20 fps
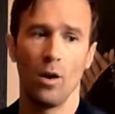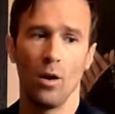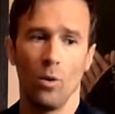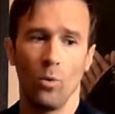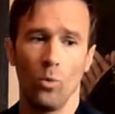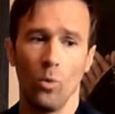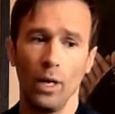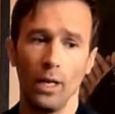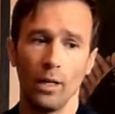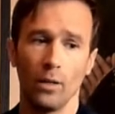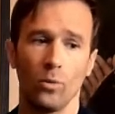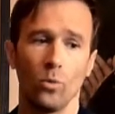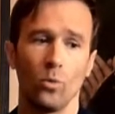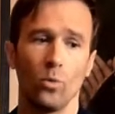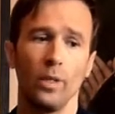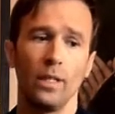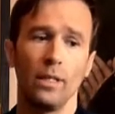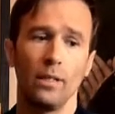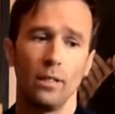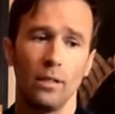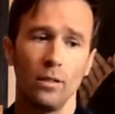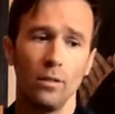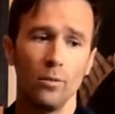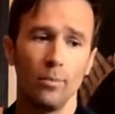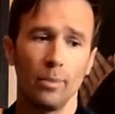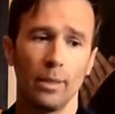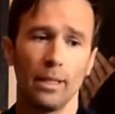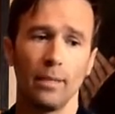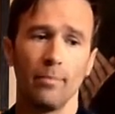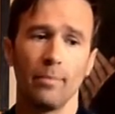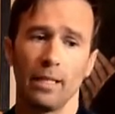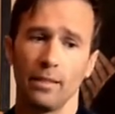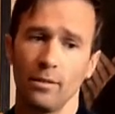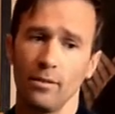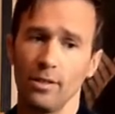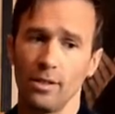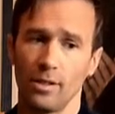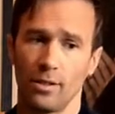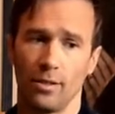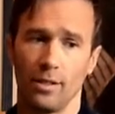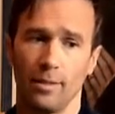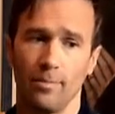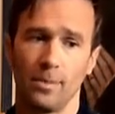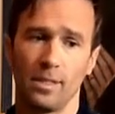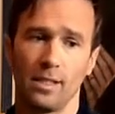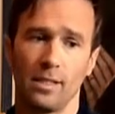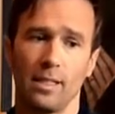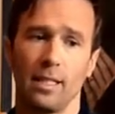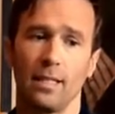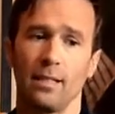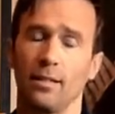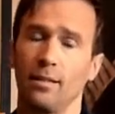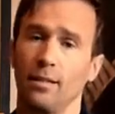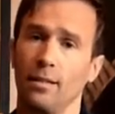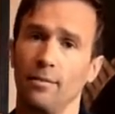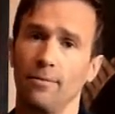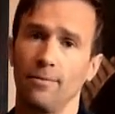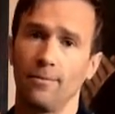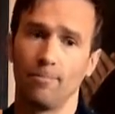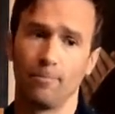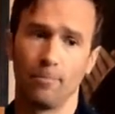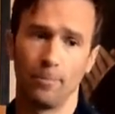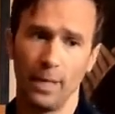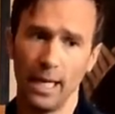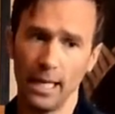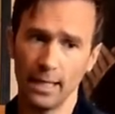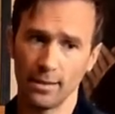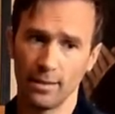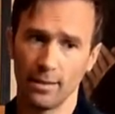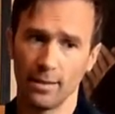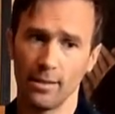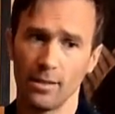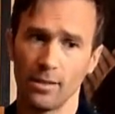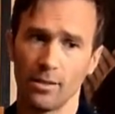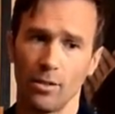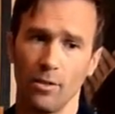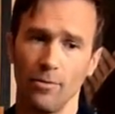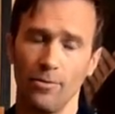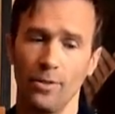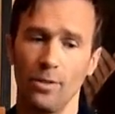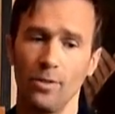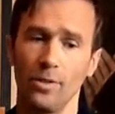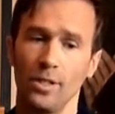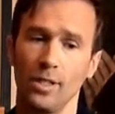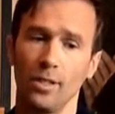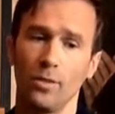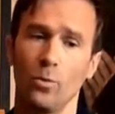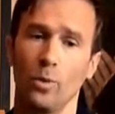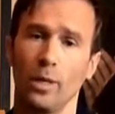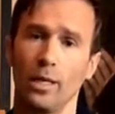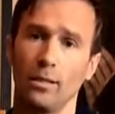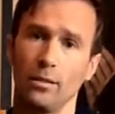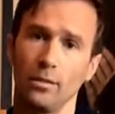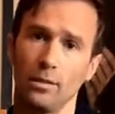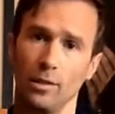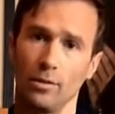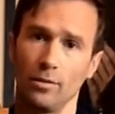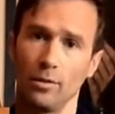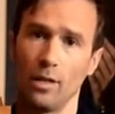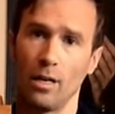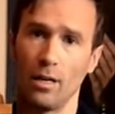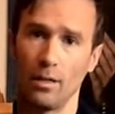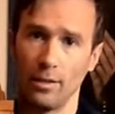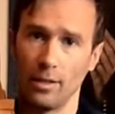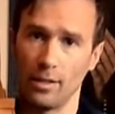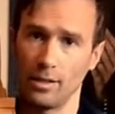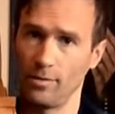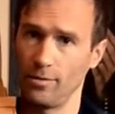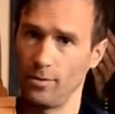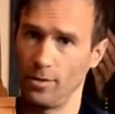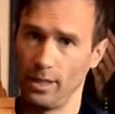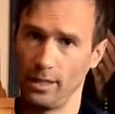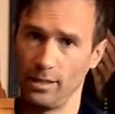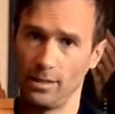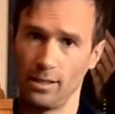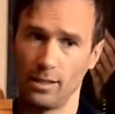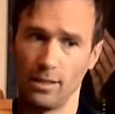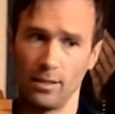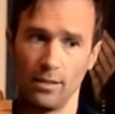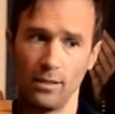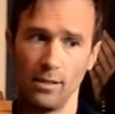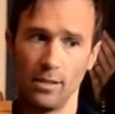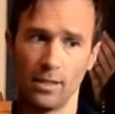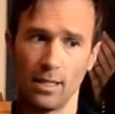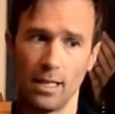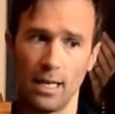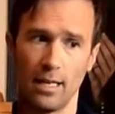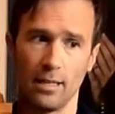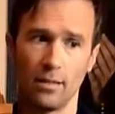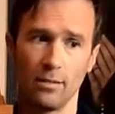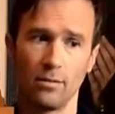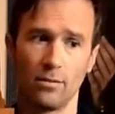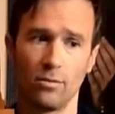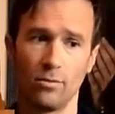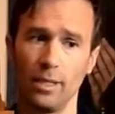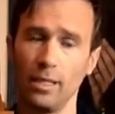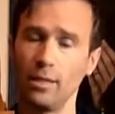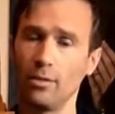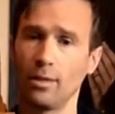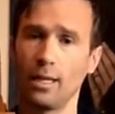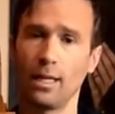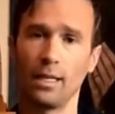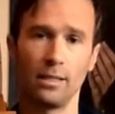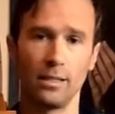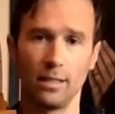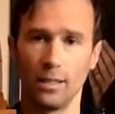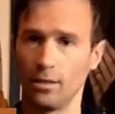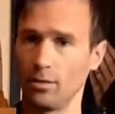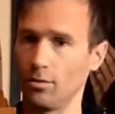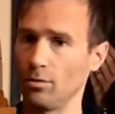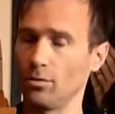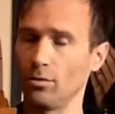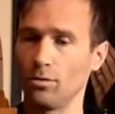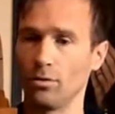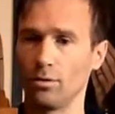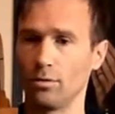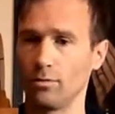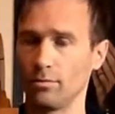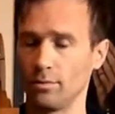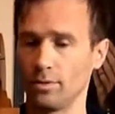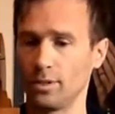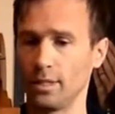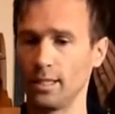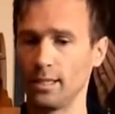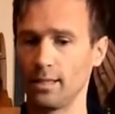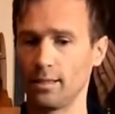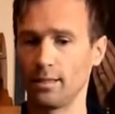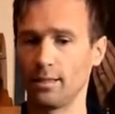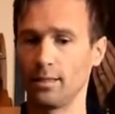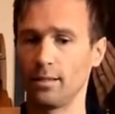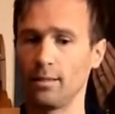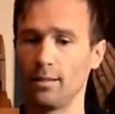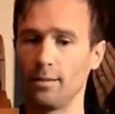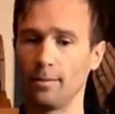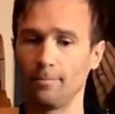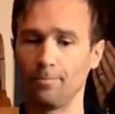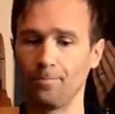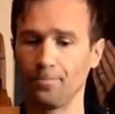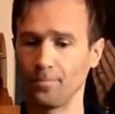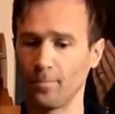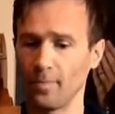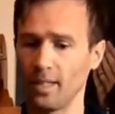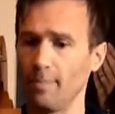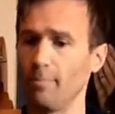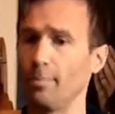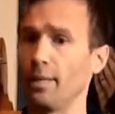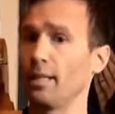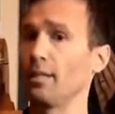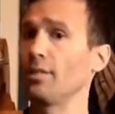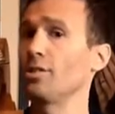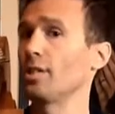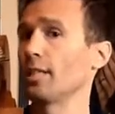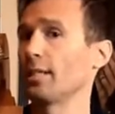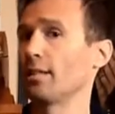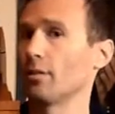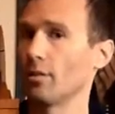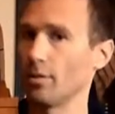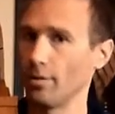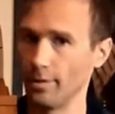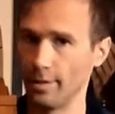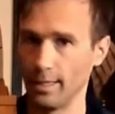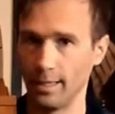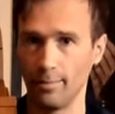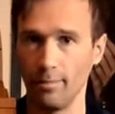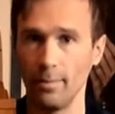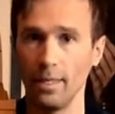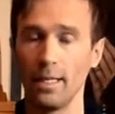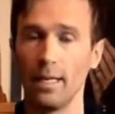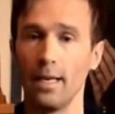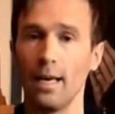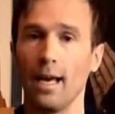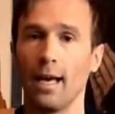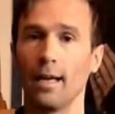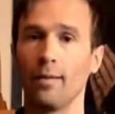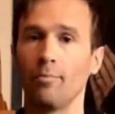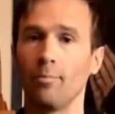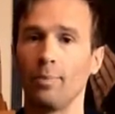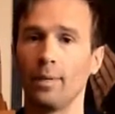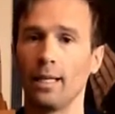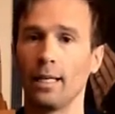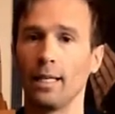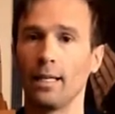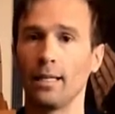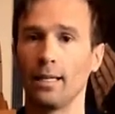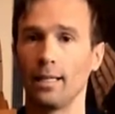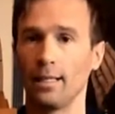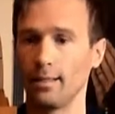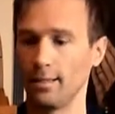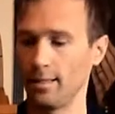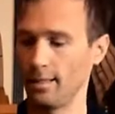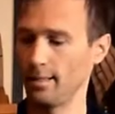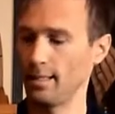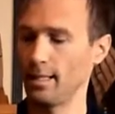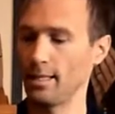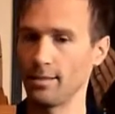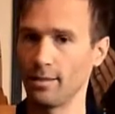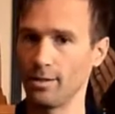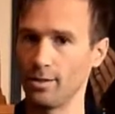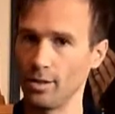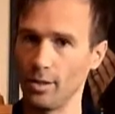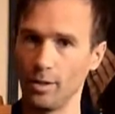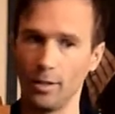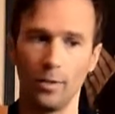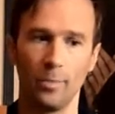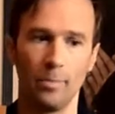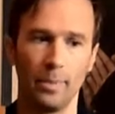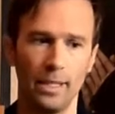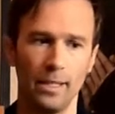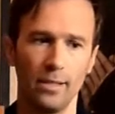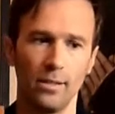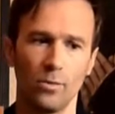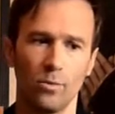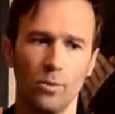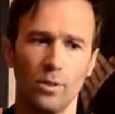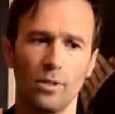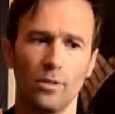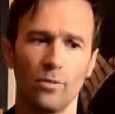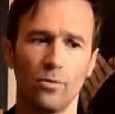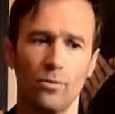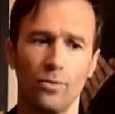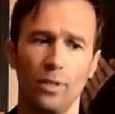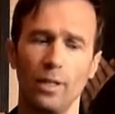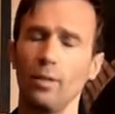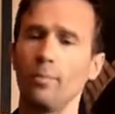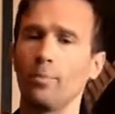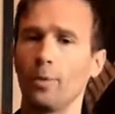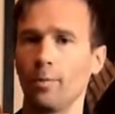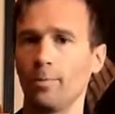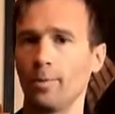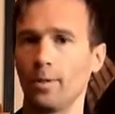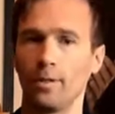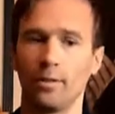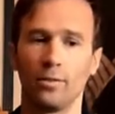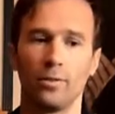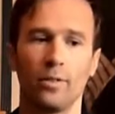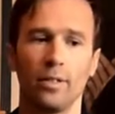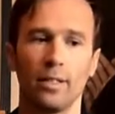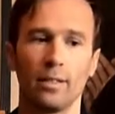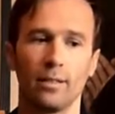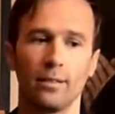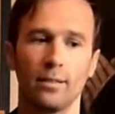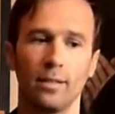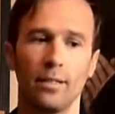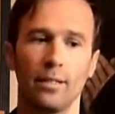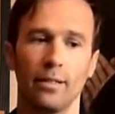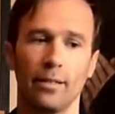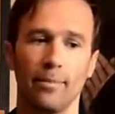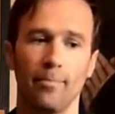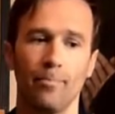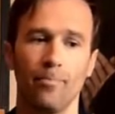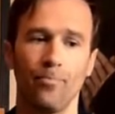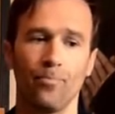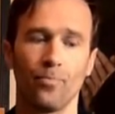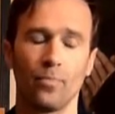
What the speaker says: Well, we know by manuscripts that the practice of using well-known arias, for instance, and rewriting or just embellishing on them and playing it then as a solo piece was very popular during the time,